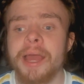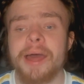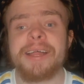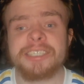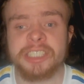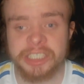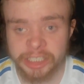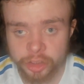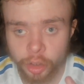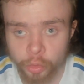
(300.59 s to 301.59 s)
And that's
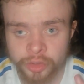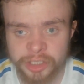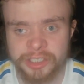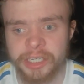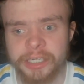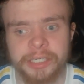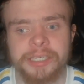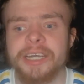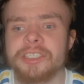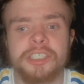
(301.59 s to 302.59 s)
6 goals conceded.
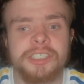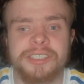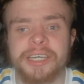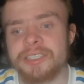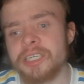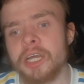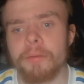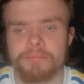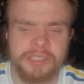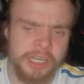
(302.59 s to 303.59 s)
Yes, you can say it's the
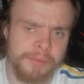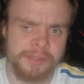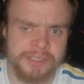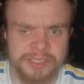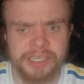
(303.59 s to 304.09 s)
cup team and it's